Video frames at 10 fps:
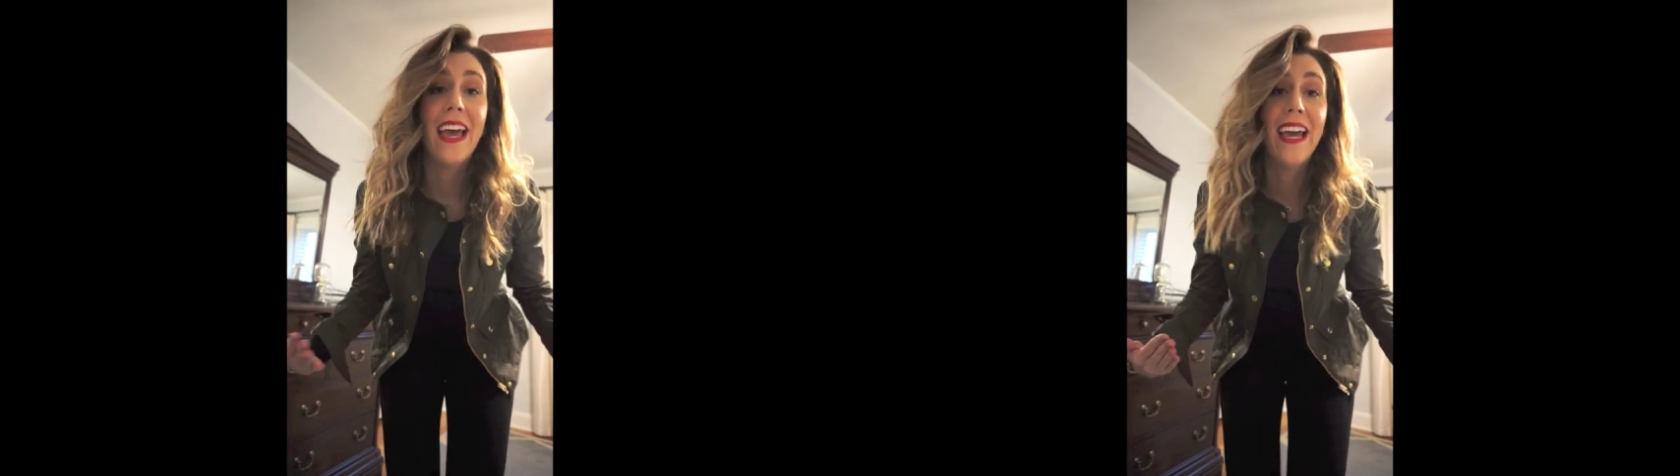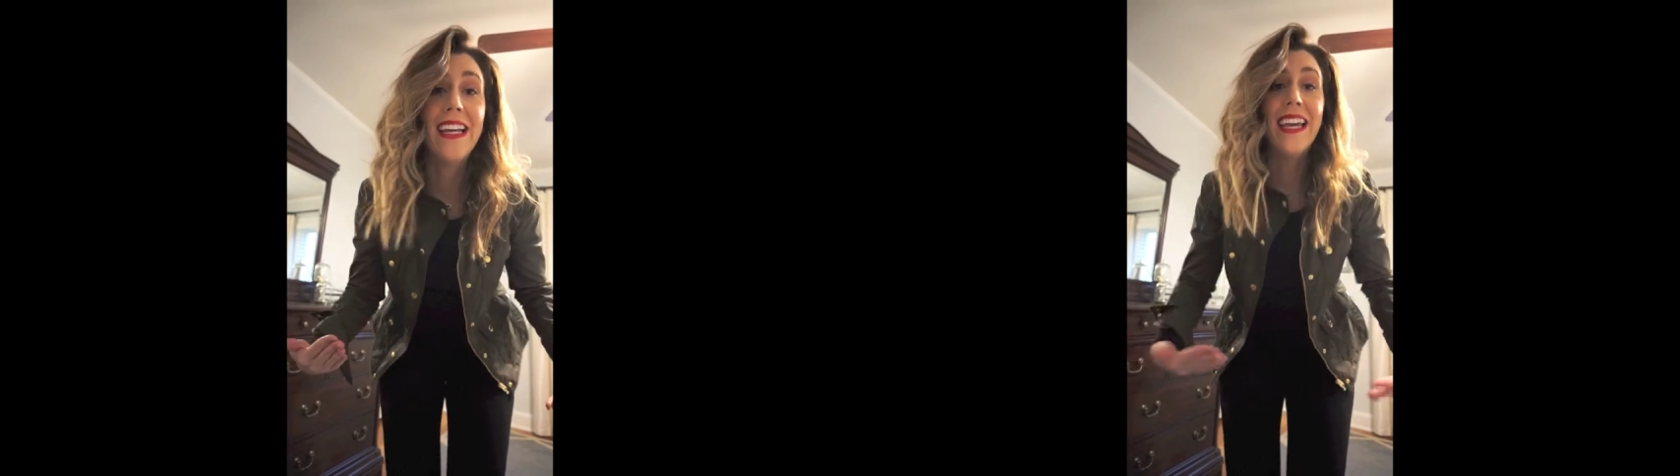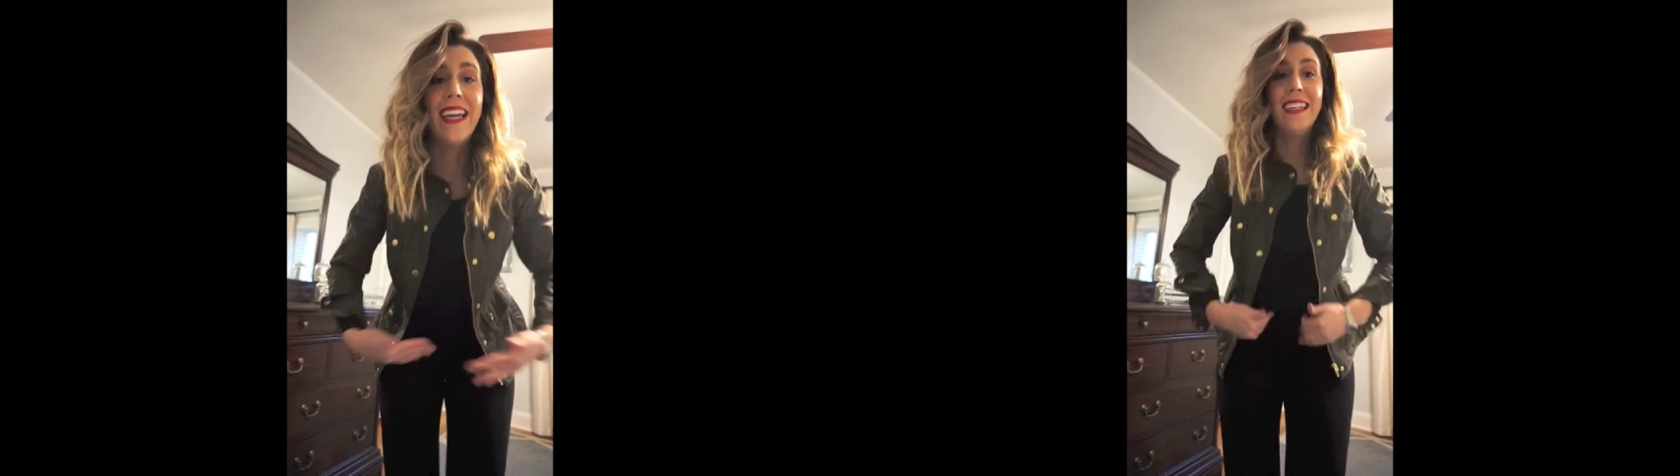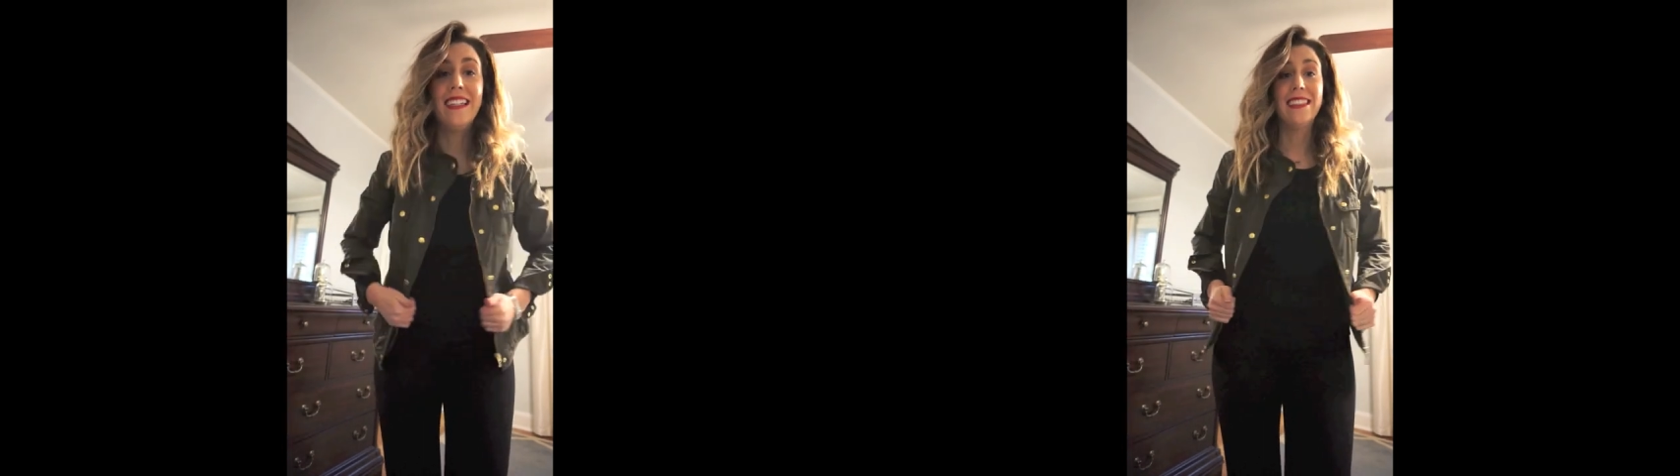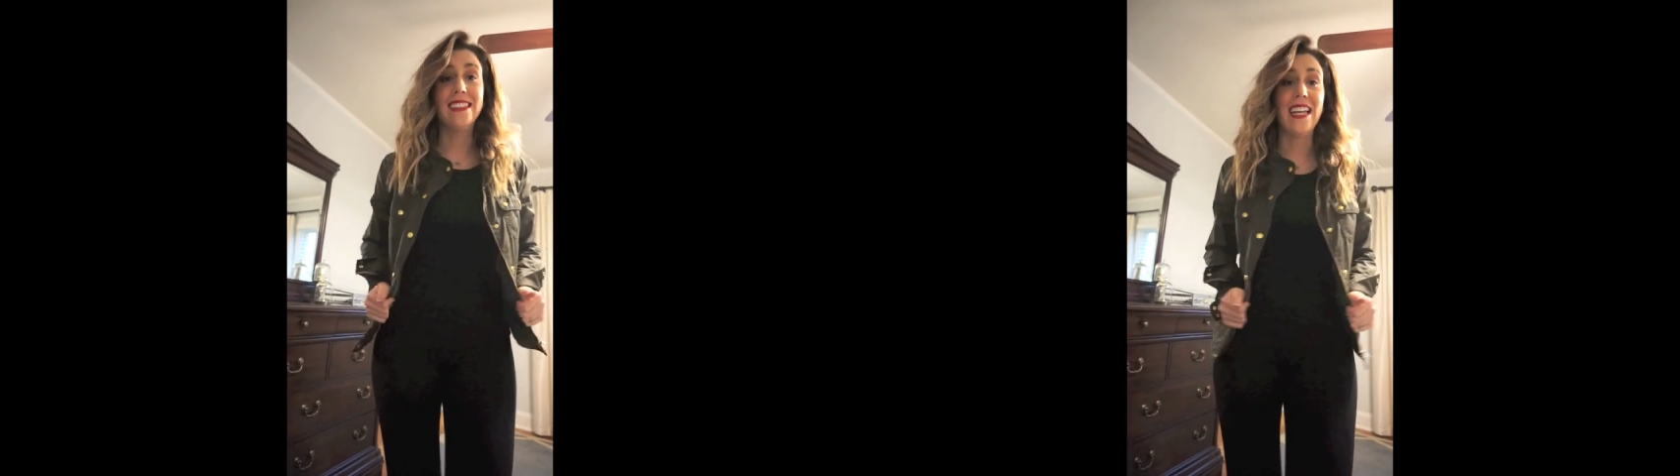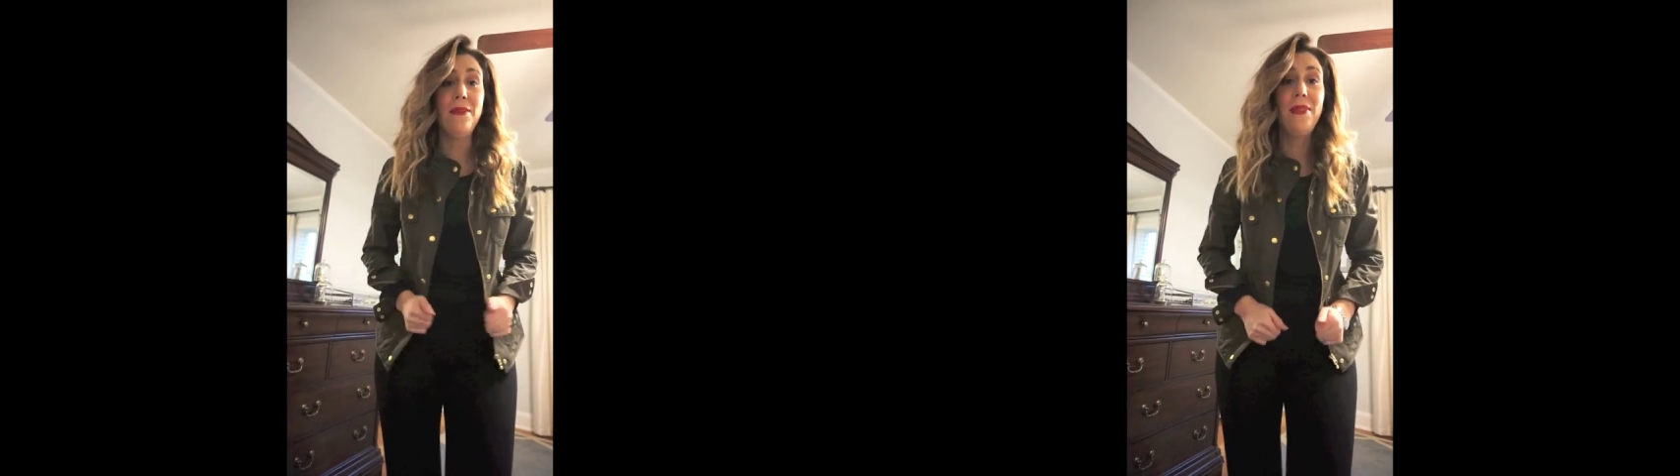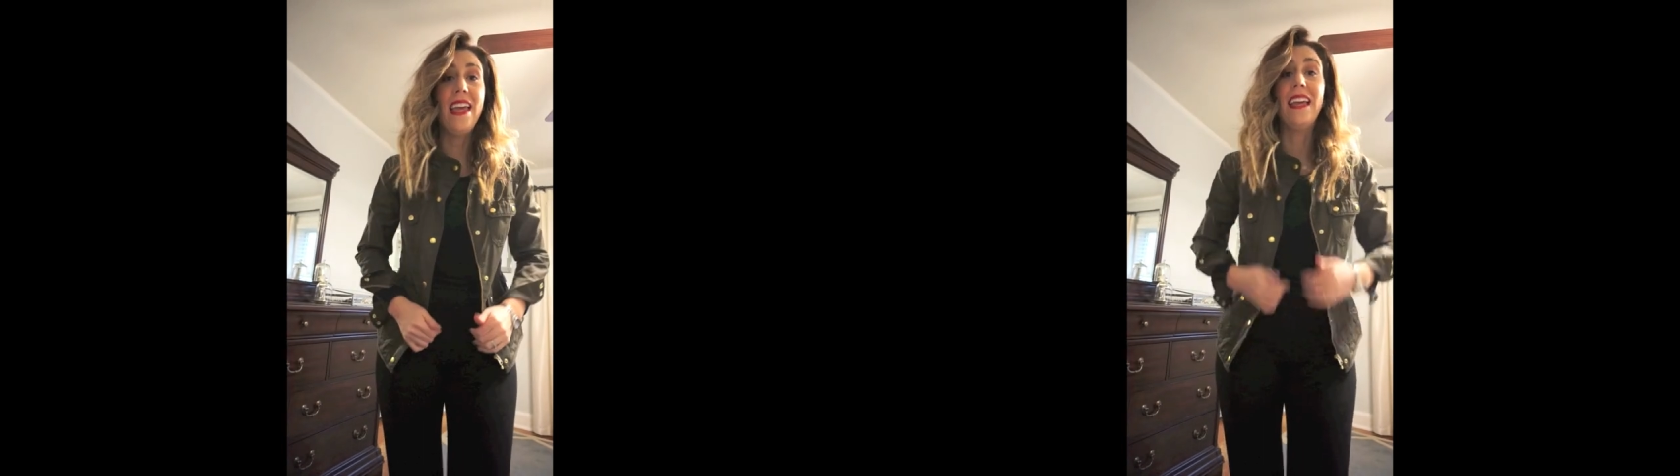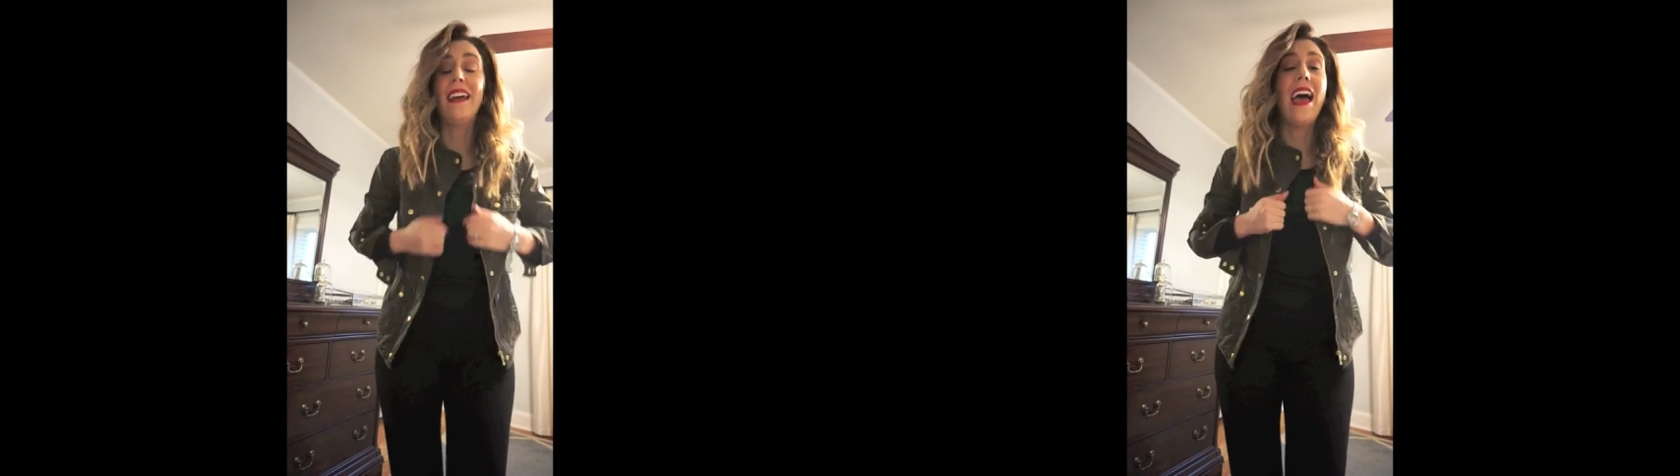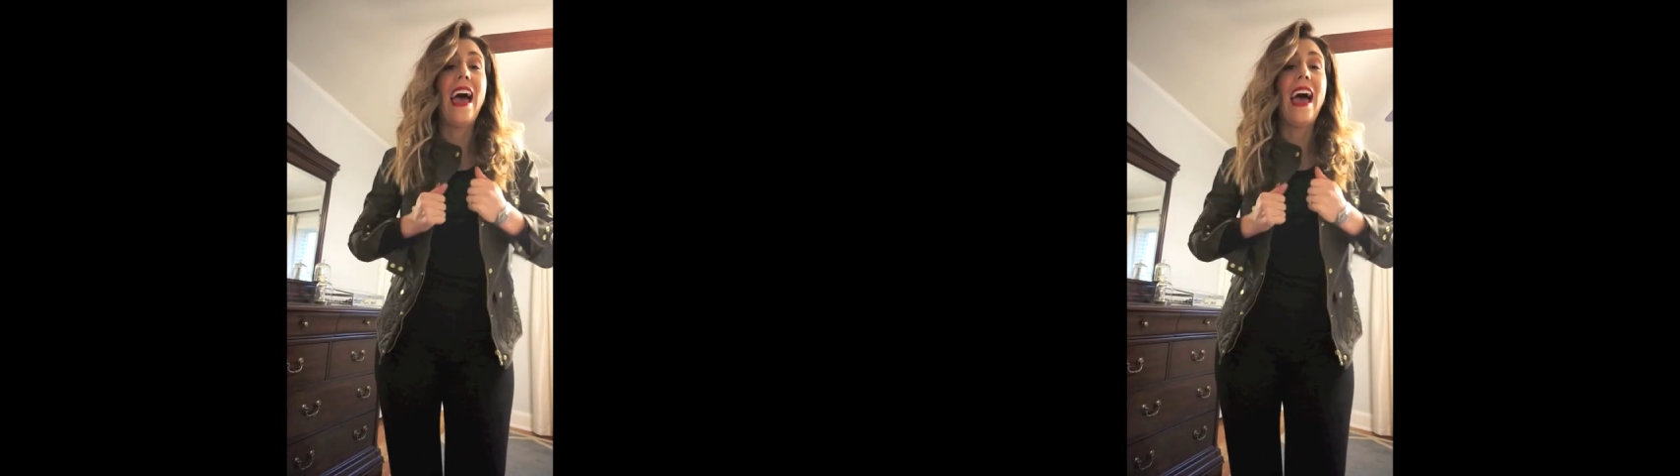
Again, same thing,